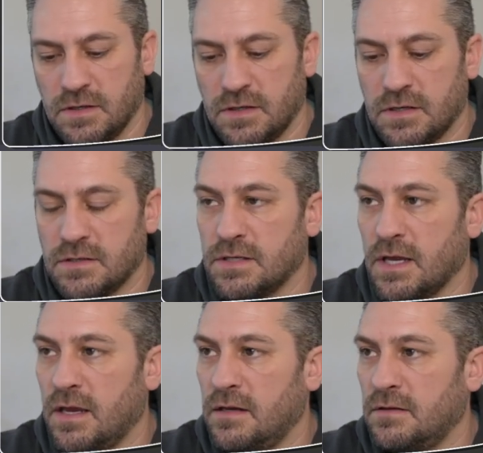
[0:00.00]

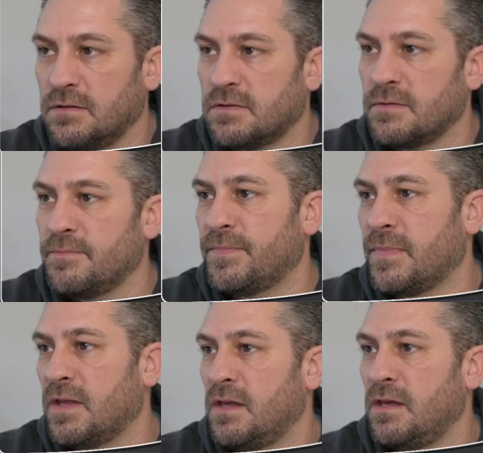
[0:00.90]
Contains
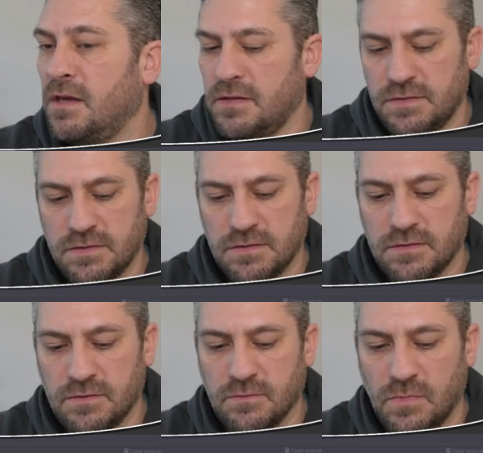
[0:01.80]

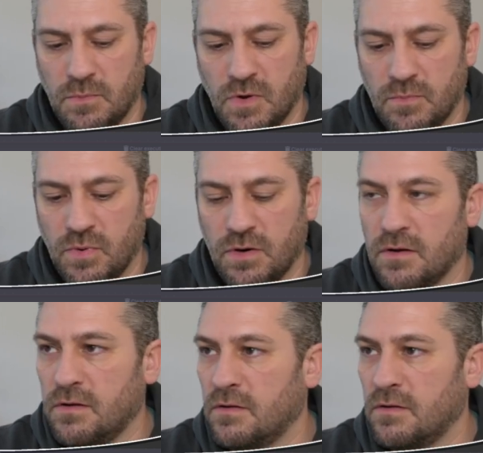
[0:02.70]
ES. I might put it in